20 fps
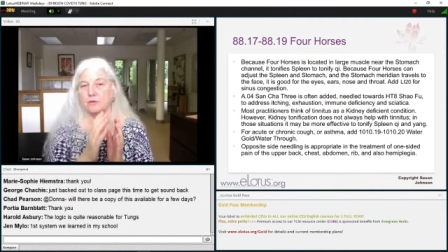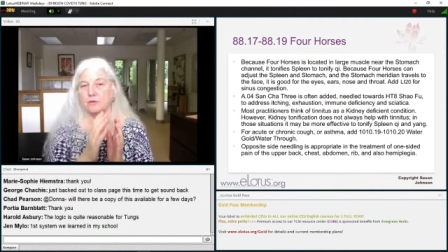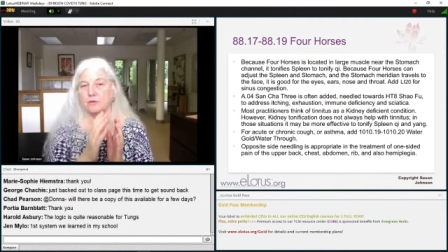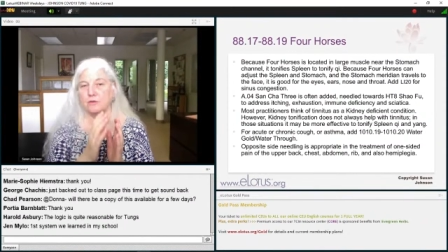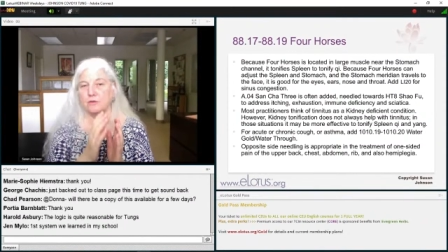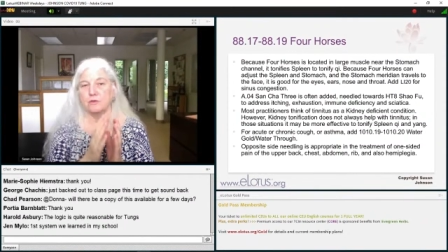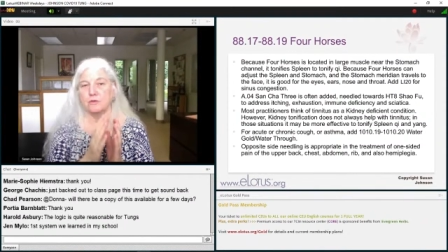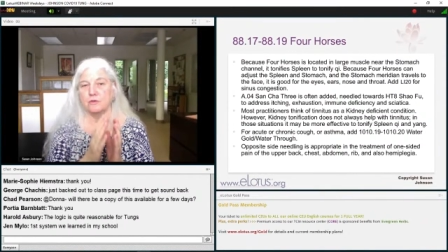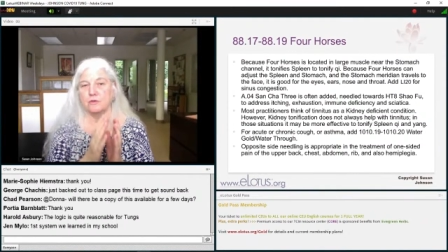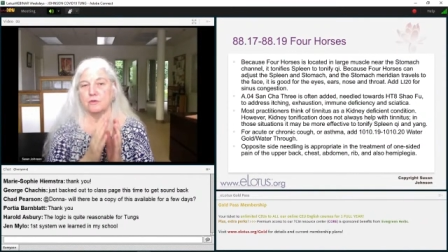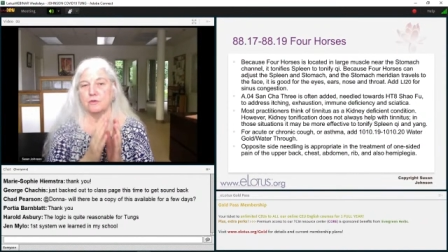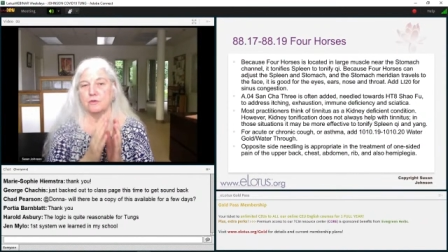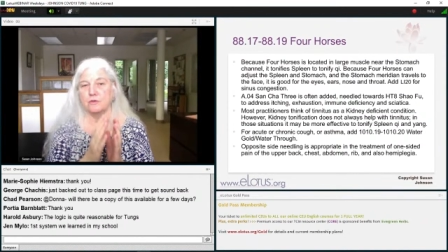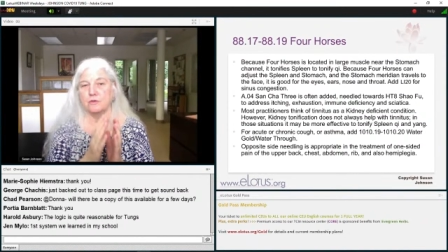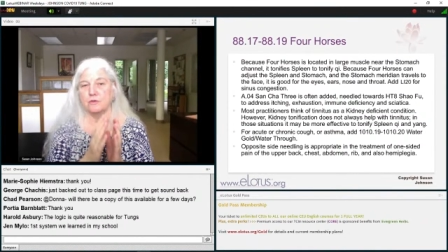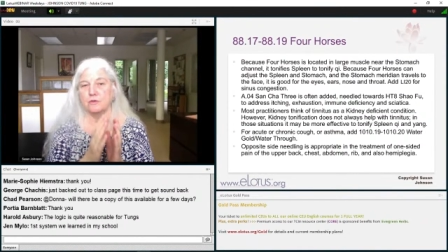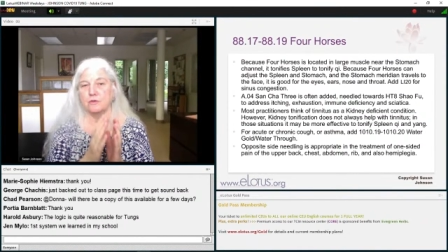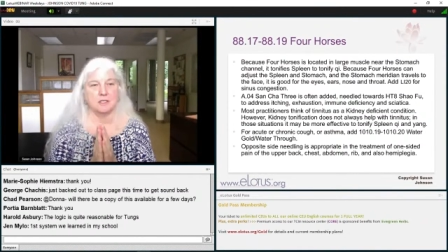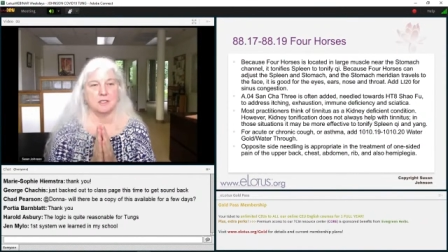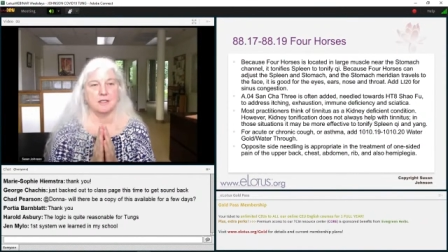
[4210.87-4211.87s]
an edge
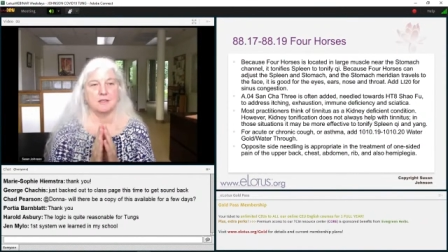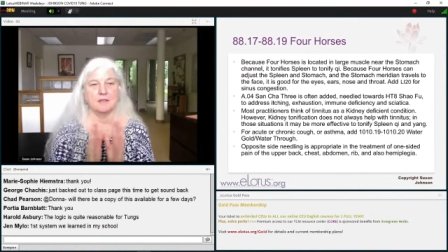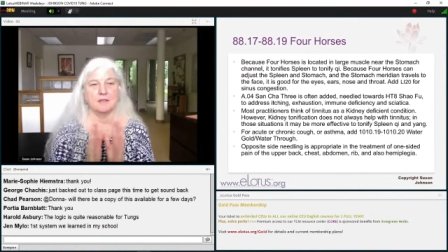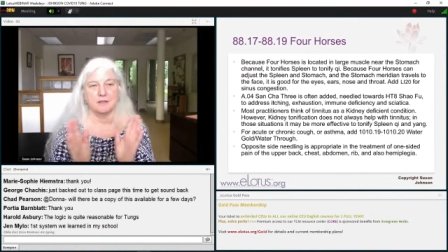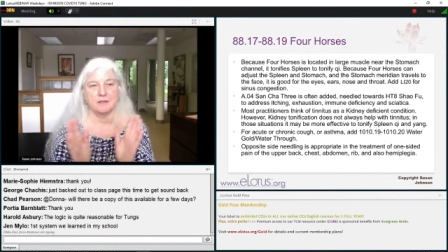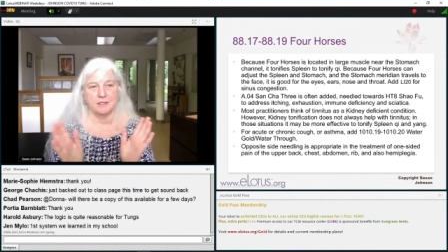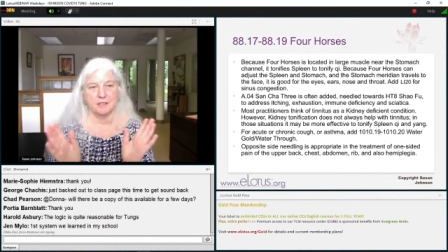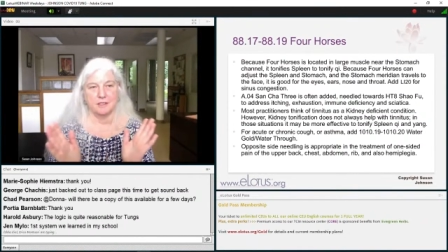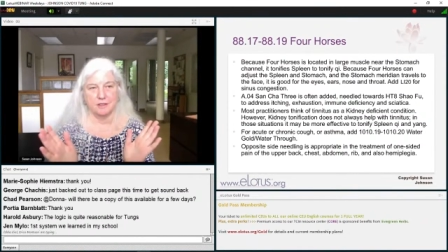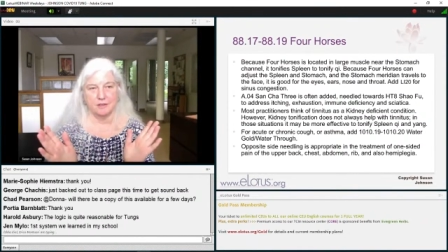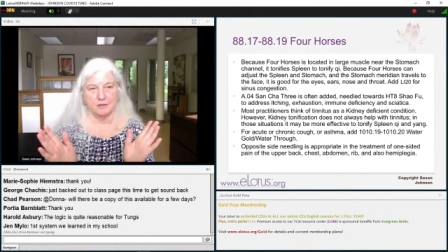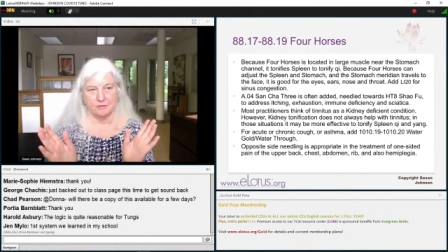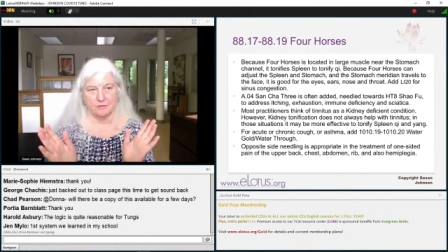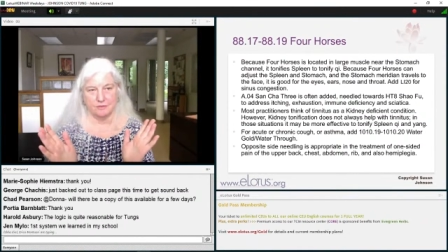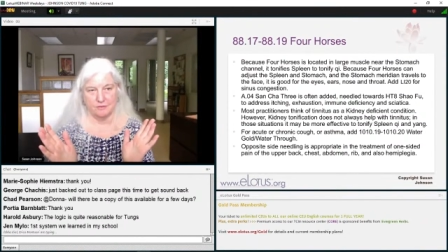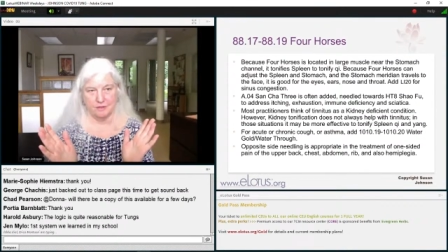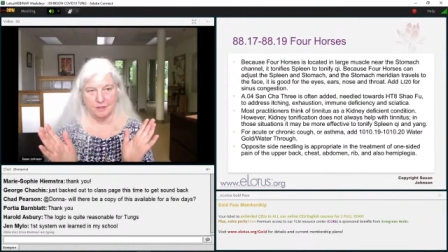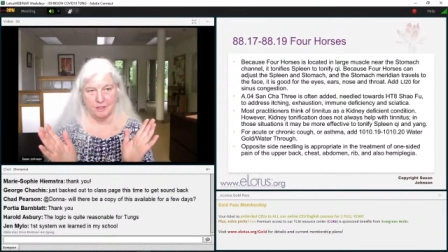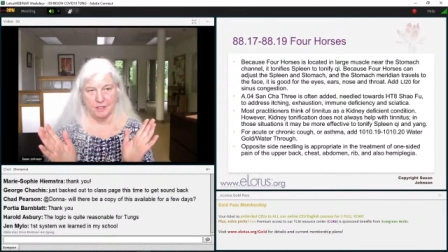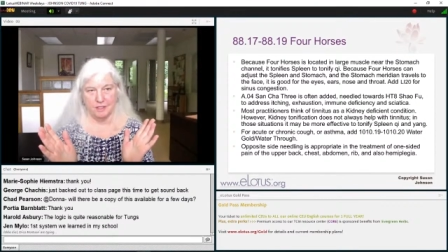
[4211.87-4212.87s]
like nothing
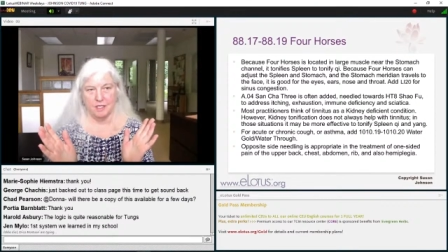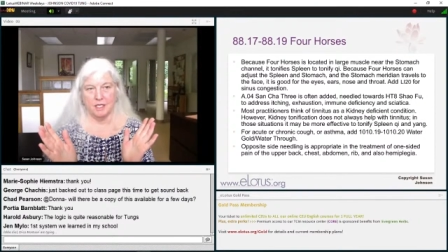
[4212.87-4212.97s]
else.